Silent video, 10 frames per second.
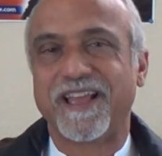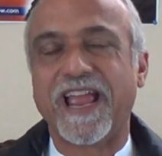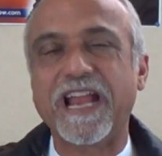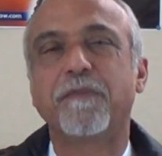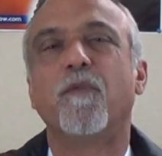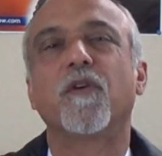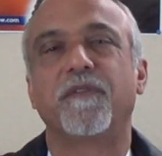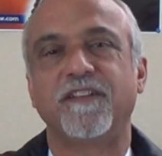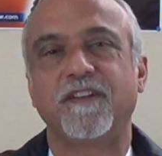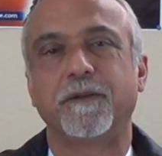Eat more
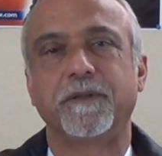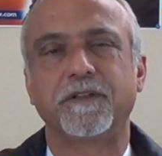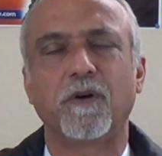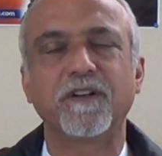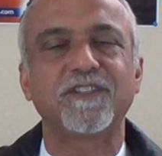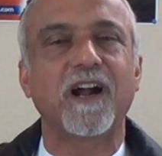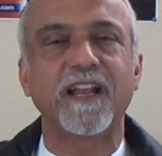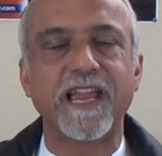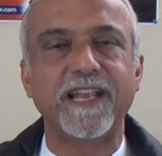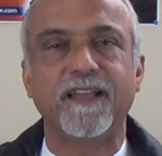vegetables. Don't
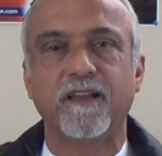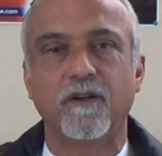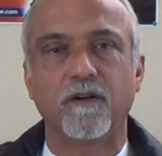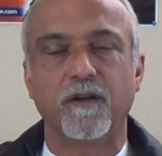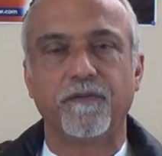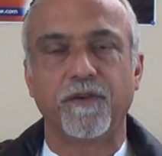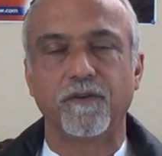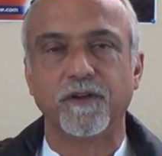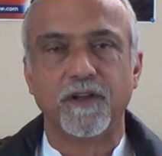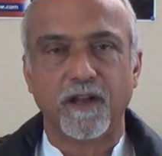start eating, if
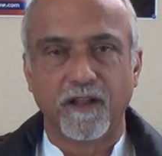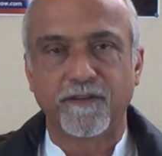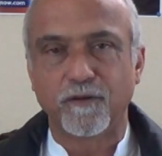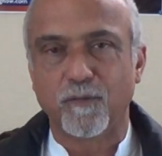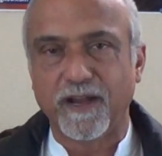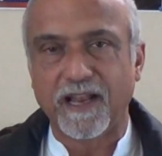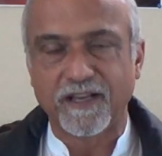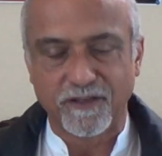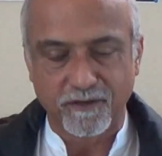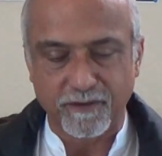you listen to my
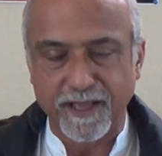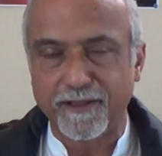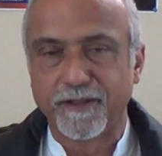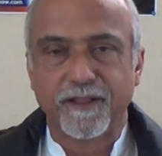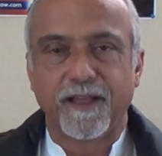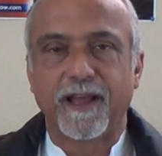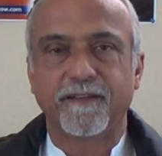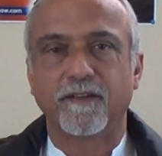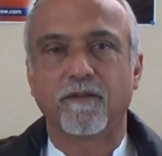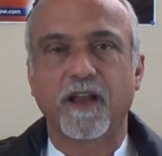lecture today
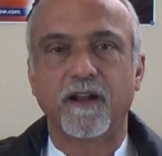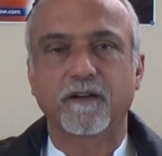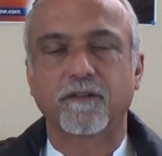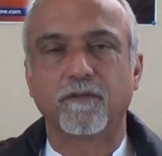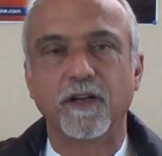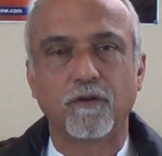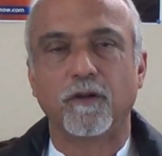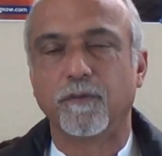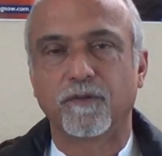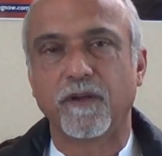and says, okay, Dr. Sodhi
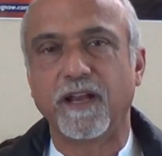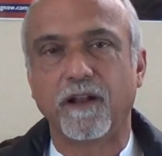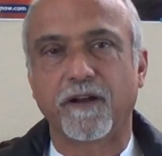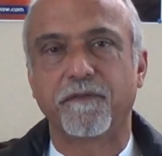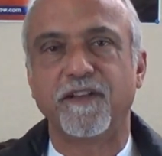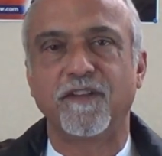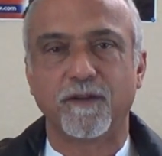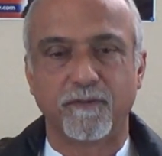told to eat a lot of vegetables,